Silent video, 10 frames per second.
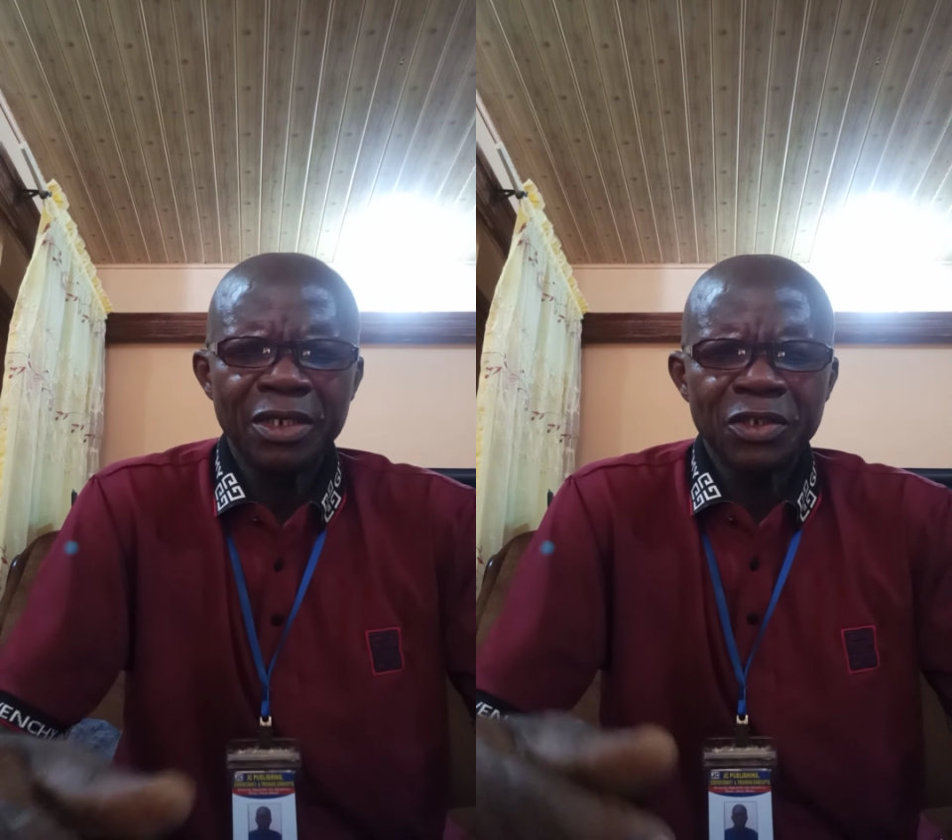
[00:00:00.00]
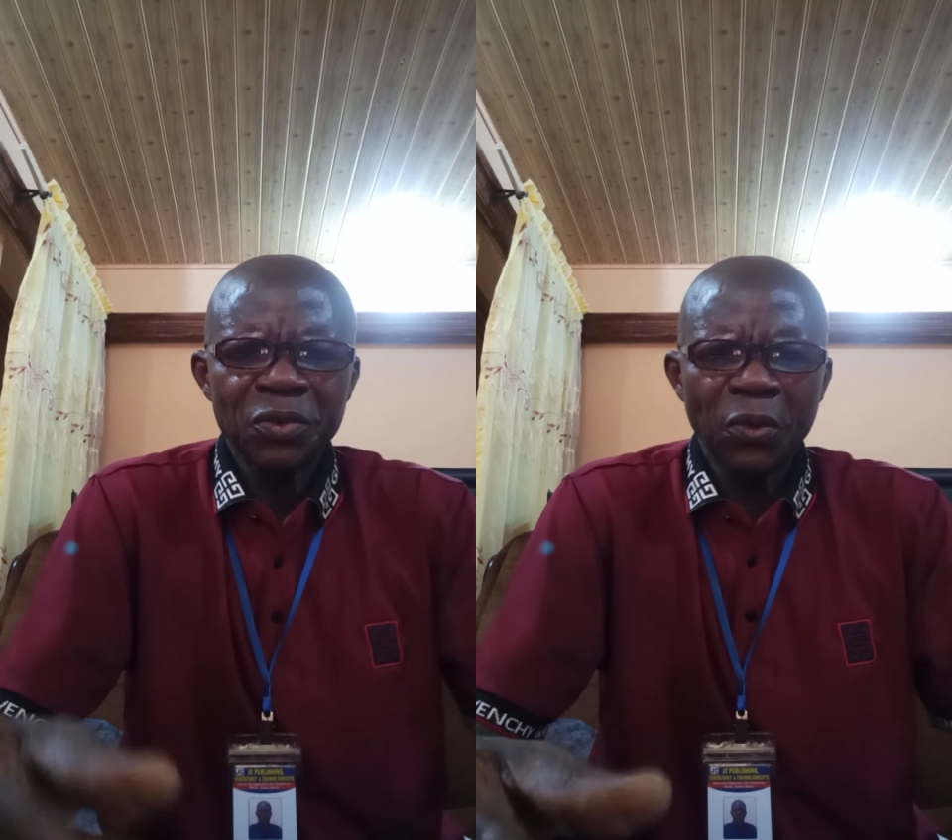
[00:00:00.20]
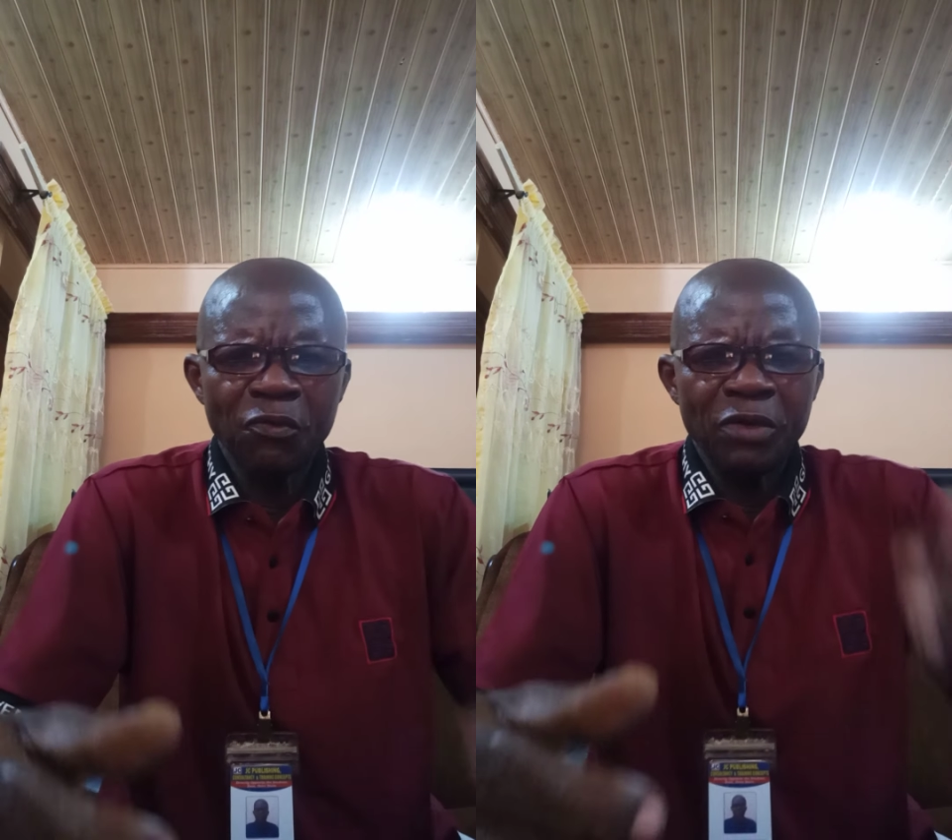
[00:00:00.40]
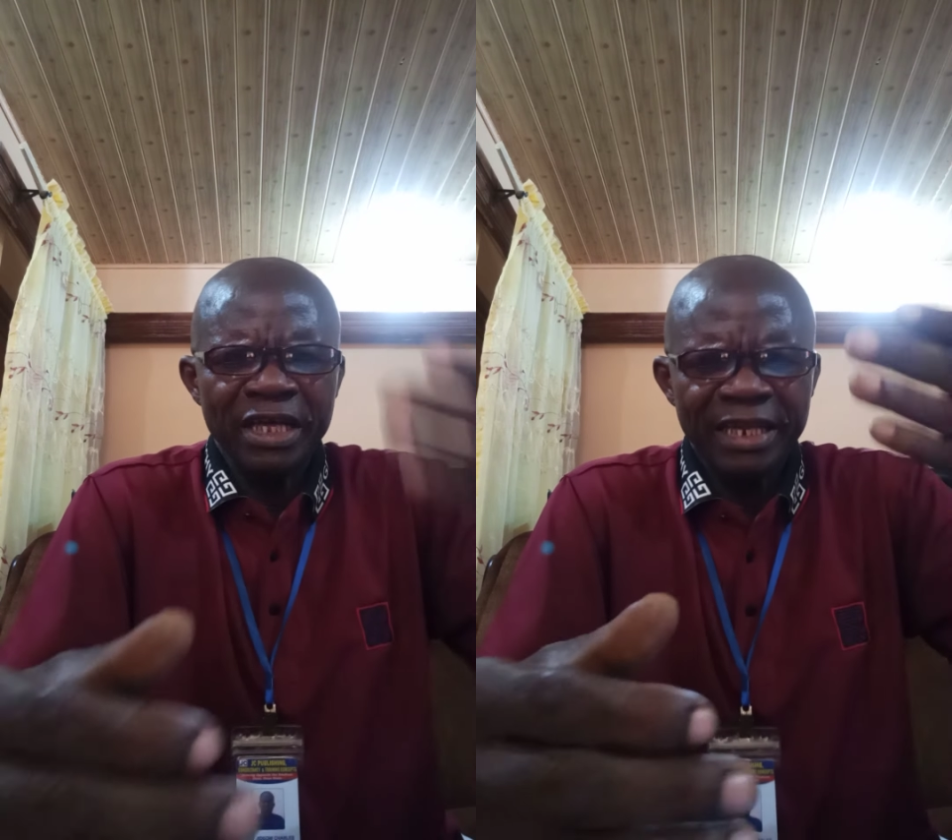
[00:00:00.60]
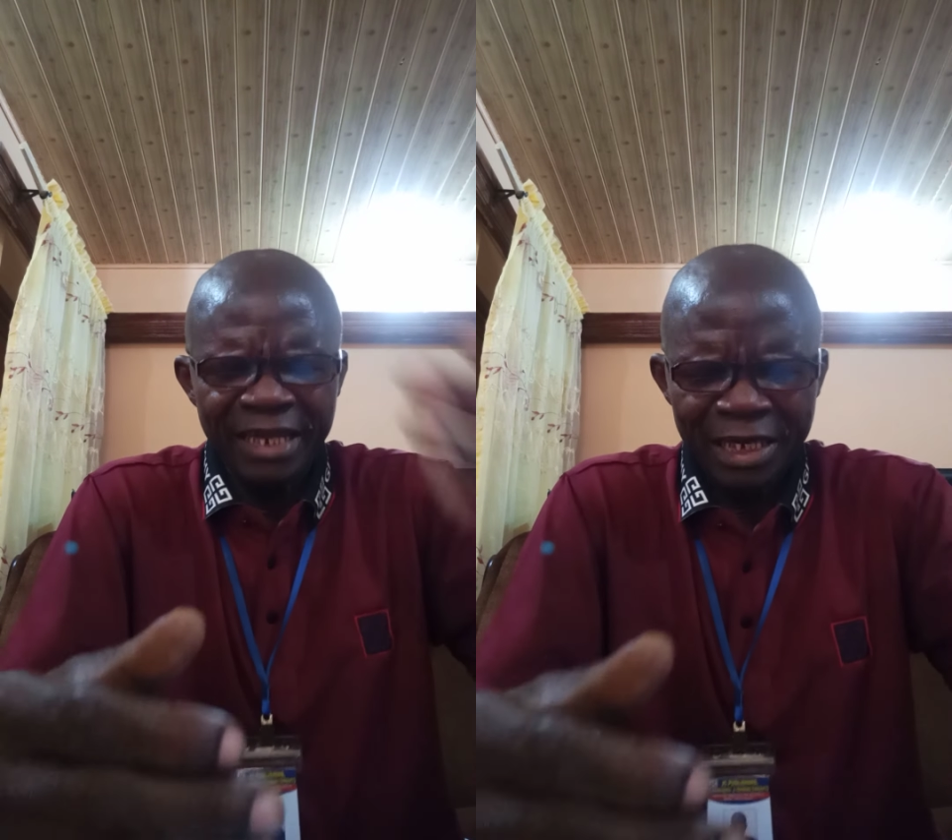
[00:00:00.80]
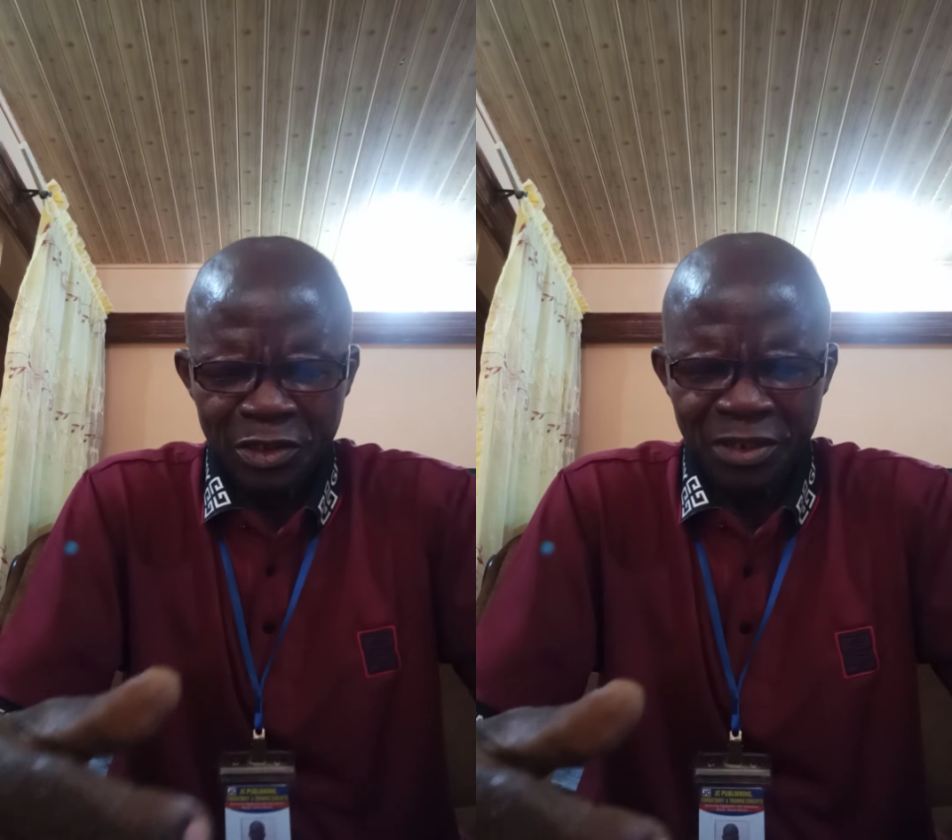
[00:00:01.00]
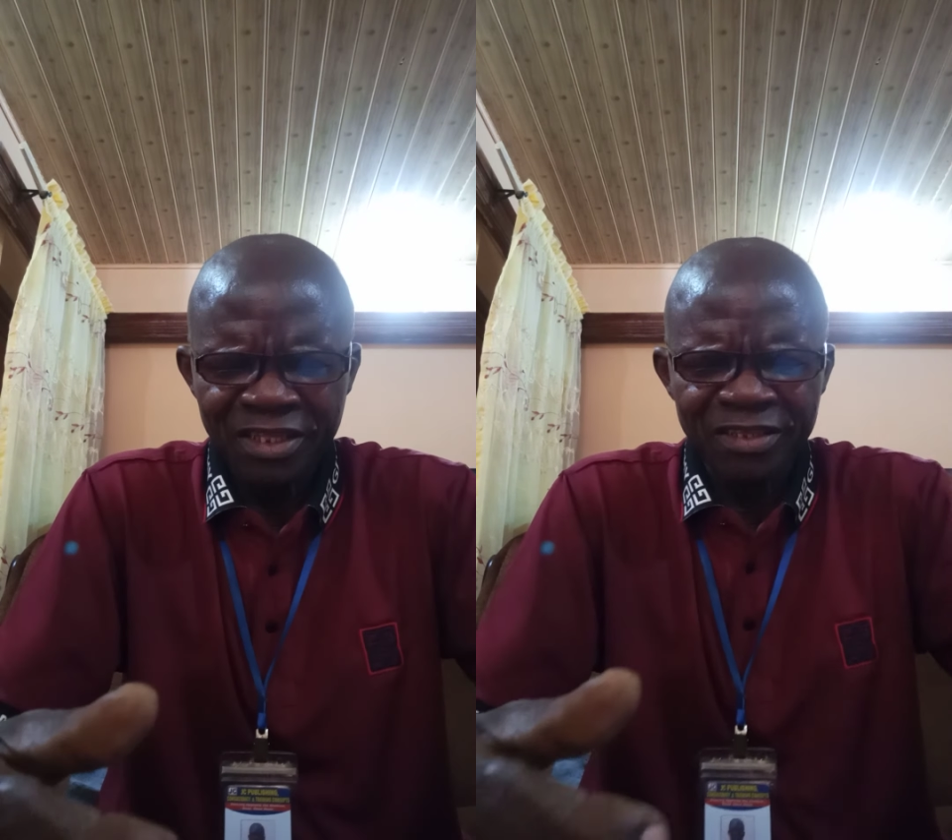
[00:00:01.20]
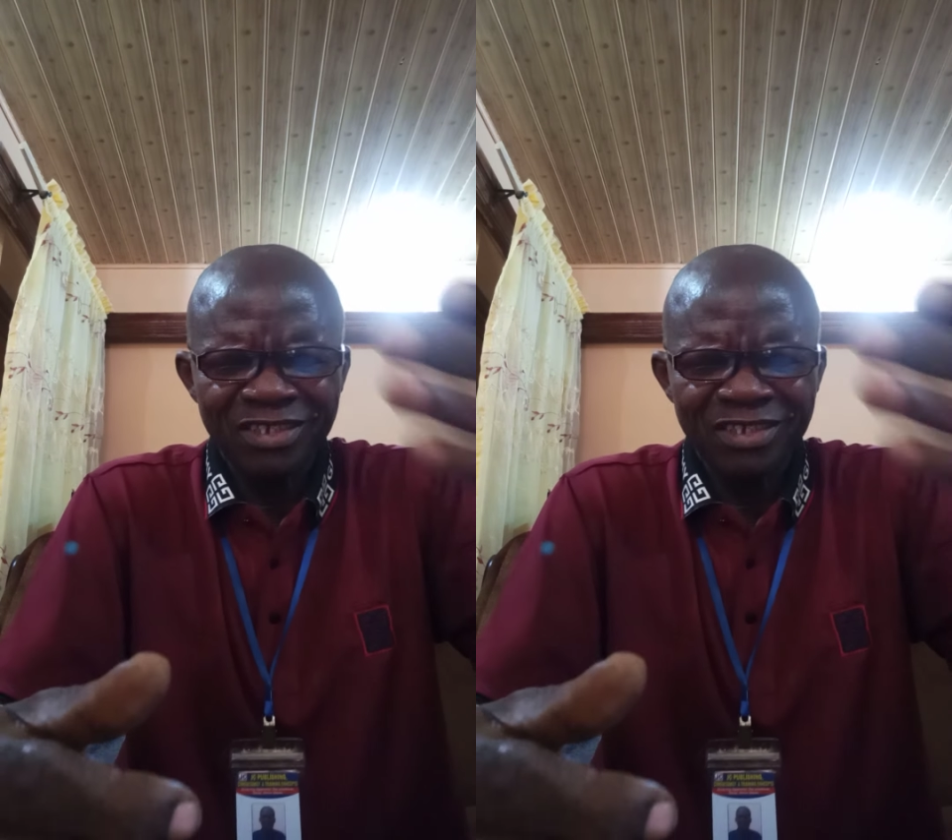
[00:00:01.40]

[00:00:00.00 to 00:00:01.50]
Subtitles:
So lecture